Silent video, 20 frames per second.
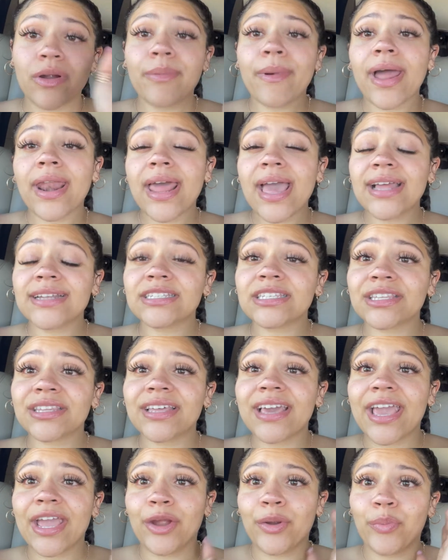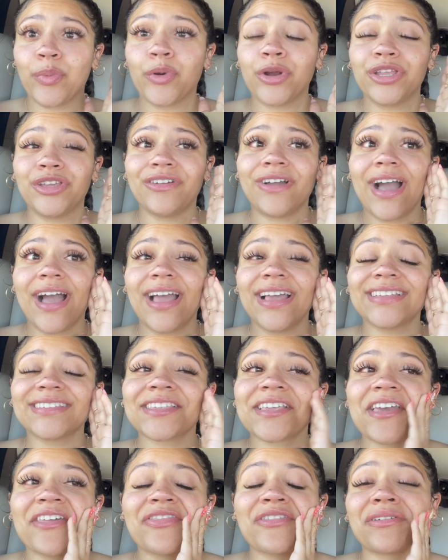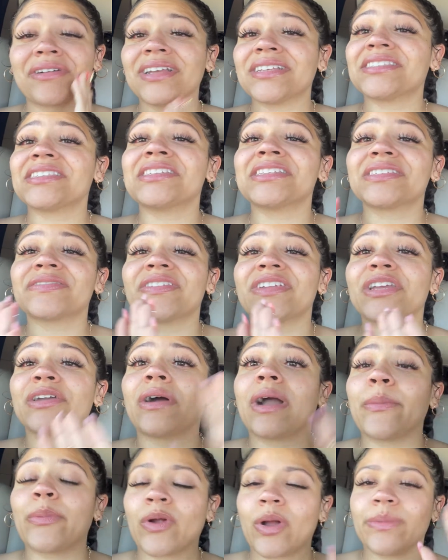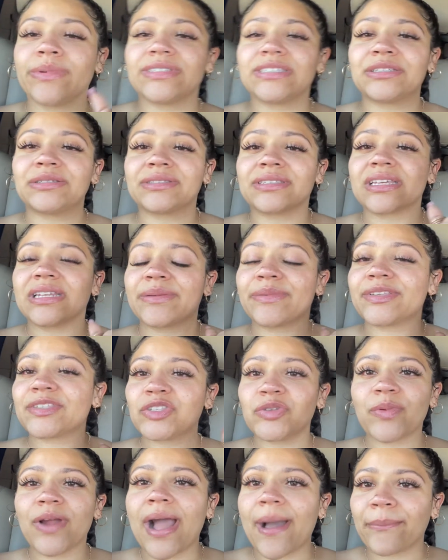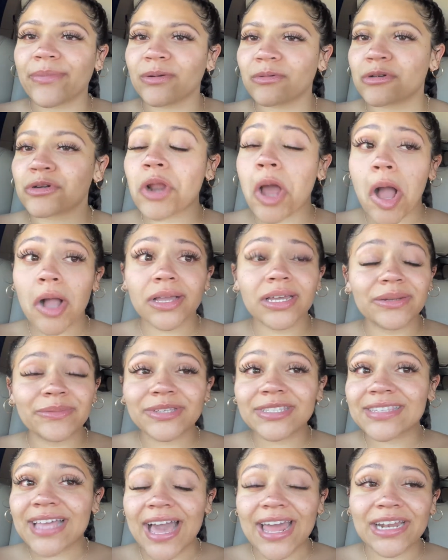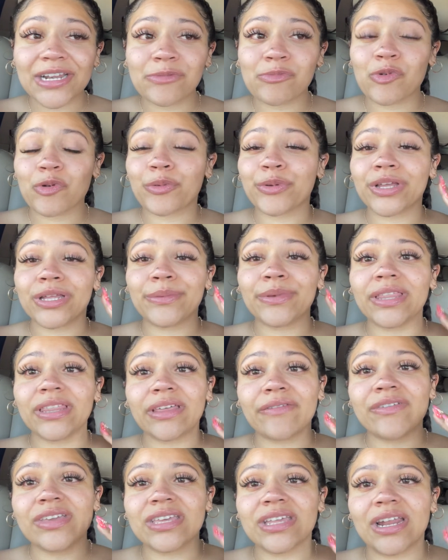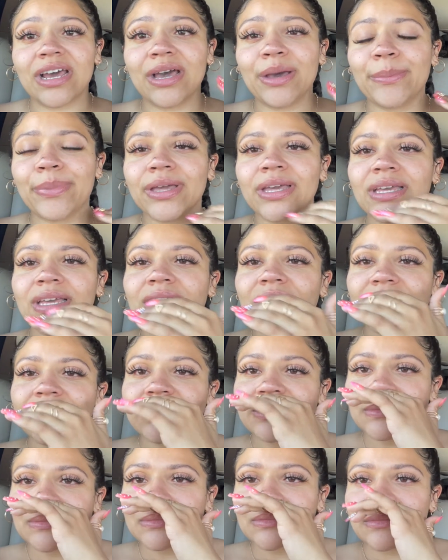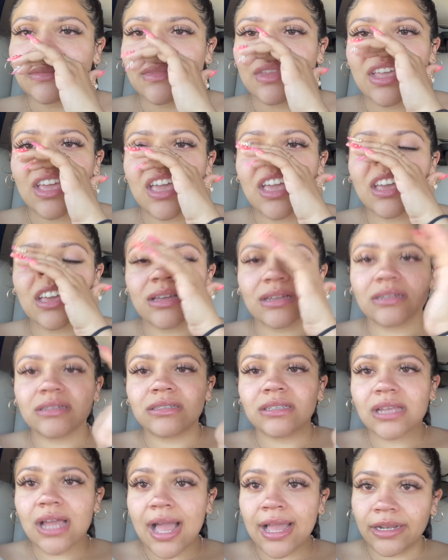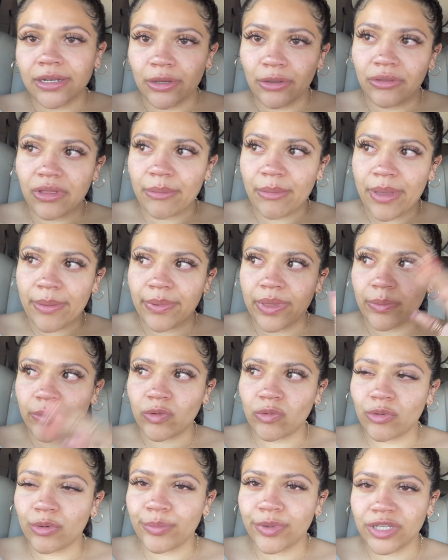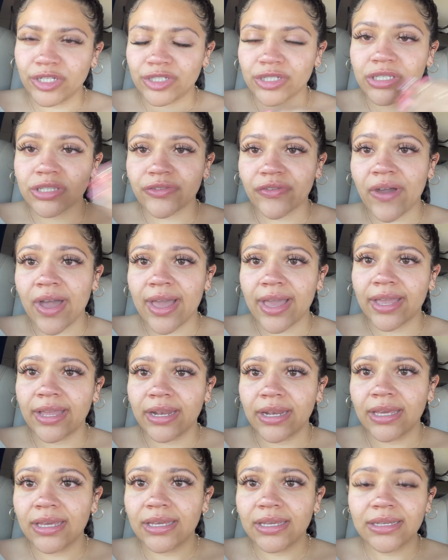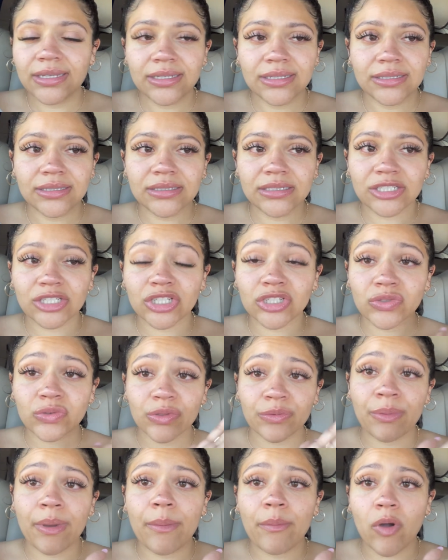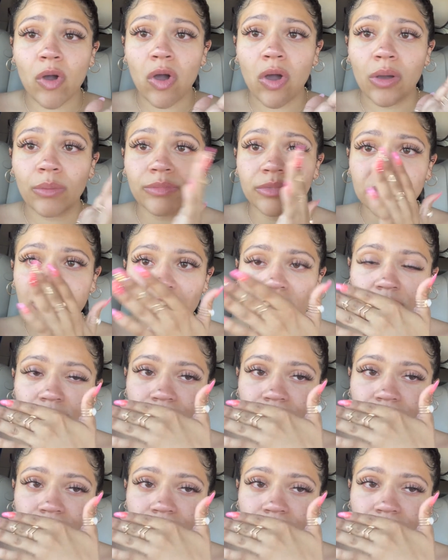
about to head to the airport, you guys, and the rest of this video, I promise you, is going to be super happy. We're not going to be sad anymore. We're going to be living it up, and I know that my baby will be just fine. She's my mom, so.